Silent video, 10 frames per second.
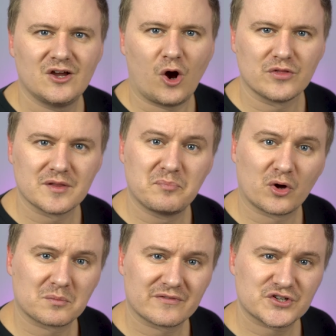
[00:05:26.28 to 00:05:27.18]
On the
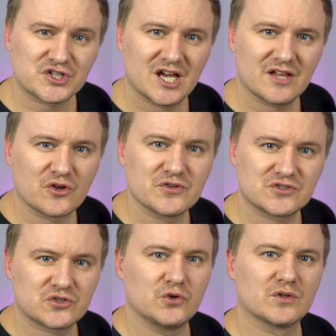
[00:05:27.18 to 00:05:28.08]
bottom of the chair, those
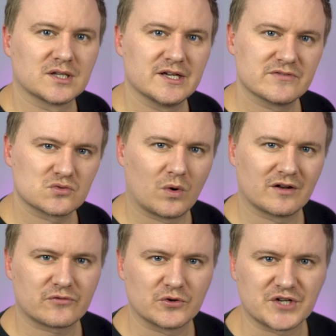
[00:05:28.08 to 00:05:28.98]
two levers, one
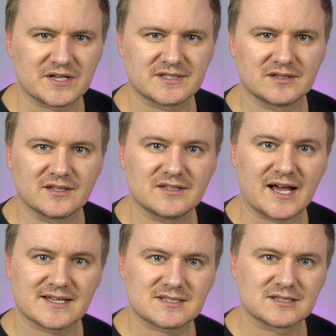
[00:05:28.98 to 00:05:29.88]
for adjusting the
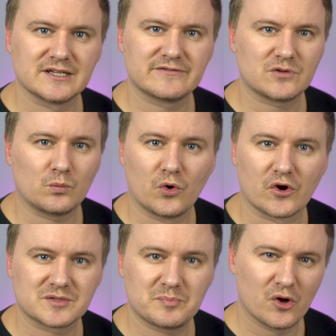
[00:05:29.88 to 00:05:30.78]
gas lift,
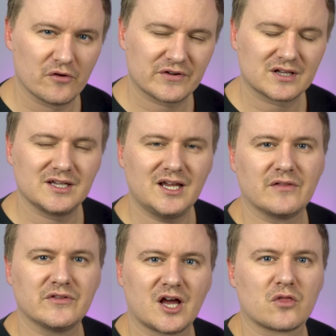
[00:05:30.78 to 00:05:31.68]
worked perfectly,
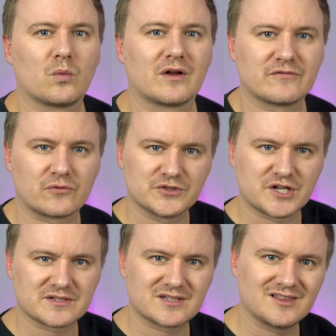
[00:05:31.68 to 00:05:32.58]
and the other one for
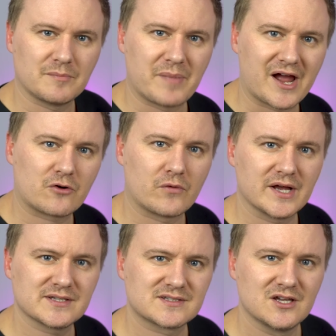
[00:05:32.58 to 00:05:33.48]
adjusting the
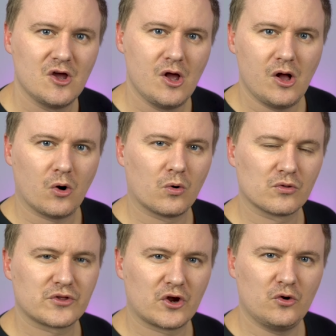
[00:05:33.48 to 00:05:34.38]
backrest.
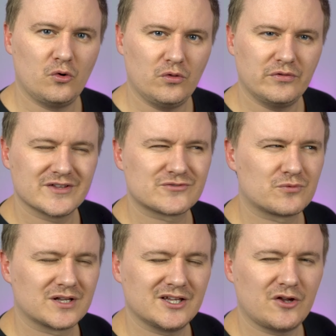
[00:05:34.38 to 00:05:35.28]
Although there's
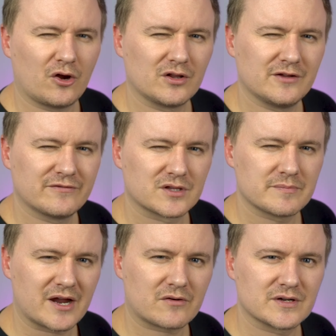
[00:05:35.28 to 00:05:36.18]
really only for the
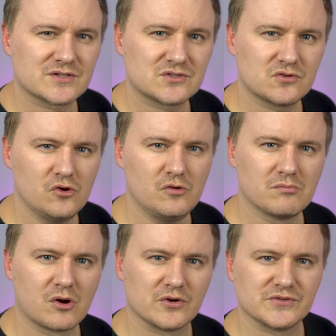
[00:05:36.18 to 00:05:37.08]
backrest 2
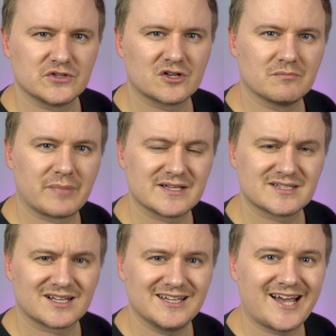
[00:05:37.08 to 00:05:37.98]
modes. You can
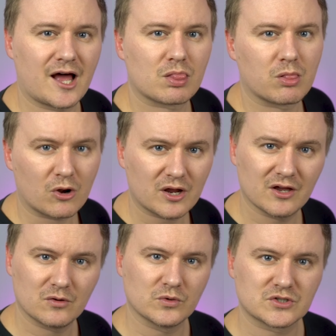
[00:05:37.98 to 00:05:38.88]
basically unlock
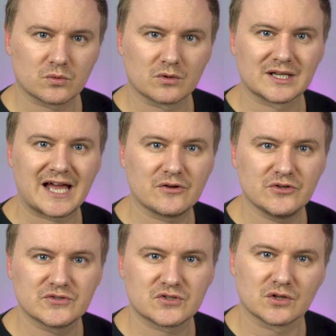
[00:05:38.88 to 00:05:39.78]
it, which will allow
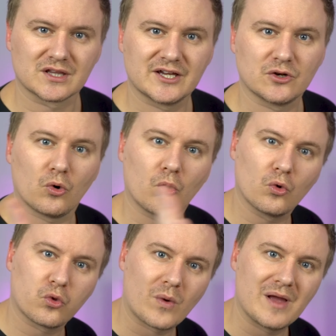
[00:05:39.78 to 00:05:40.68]
you to lean all
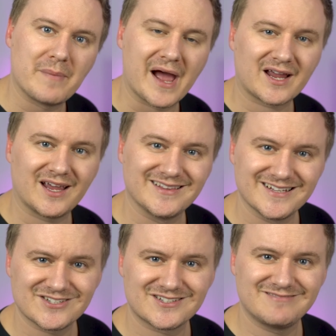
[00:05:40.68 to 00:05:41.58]
the way back, and
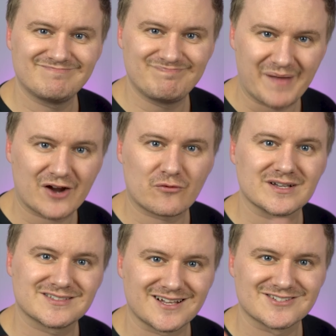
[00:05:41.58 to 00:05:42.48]
this
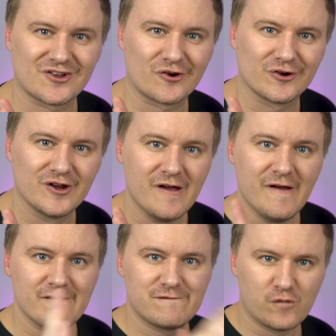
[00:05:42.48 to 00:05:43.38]
backrest does go
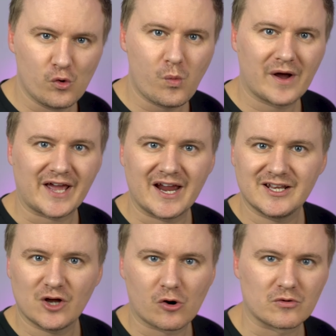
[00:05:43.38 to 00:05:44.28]
full
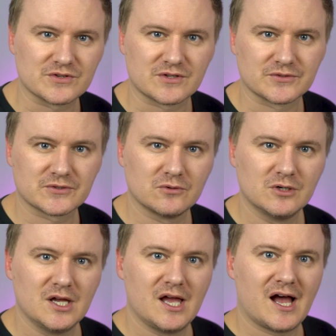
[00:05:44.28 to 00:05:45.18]
180 horizontal.
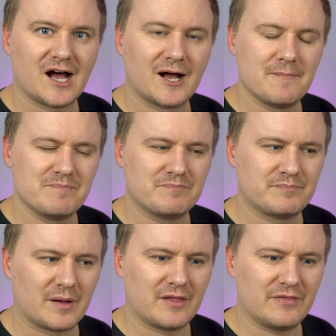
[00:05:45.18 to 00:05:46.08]

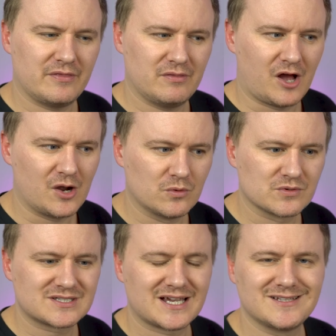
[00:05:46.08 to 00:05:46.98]
But I will
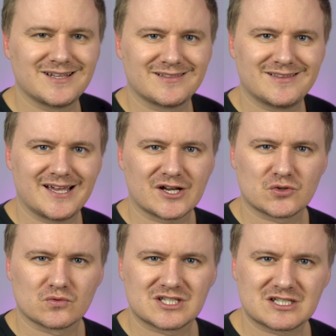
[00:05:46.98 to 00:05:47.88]
say that the
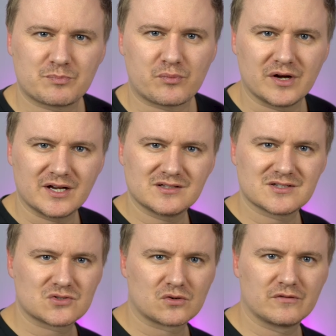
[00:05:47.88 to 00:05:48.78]
actual spring
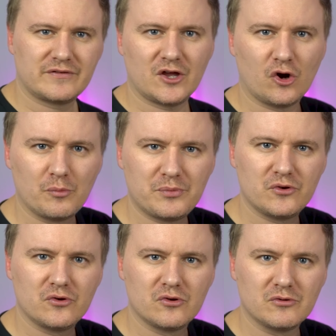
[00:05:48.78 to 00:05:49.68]
to sort of help
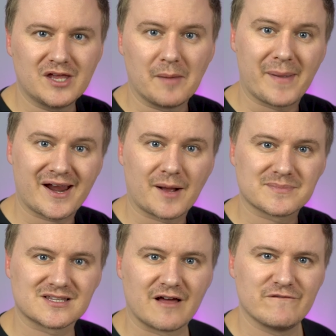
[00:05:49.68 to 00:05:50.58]
you get back up
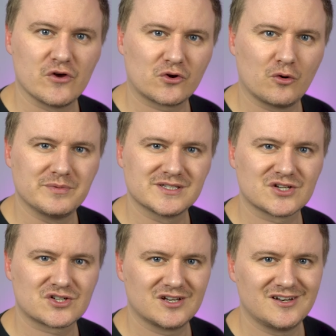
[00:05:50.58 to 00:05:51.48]
to that vertical
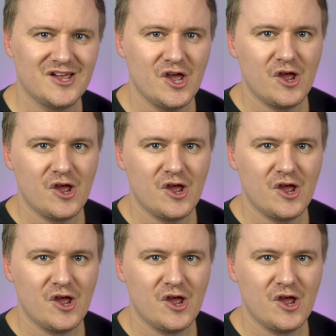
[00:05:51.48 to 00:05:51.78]
position,